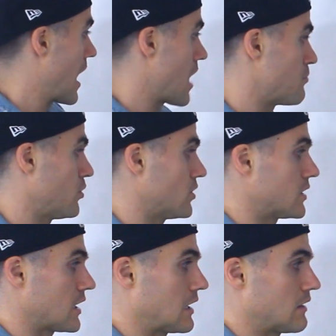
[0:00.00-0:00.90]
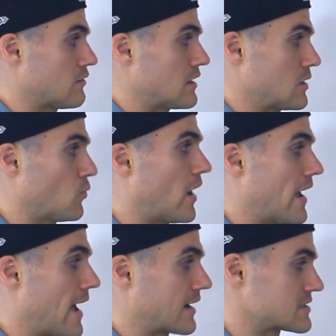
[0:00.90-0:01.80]
I put in the
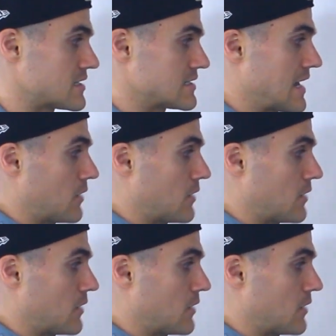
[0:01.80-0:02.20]
y-axis.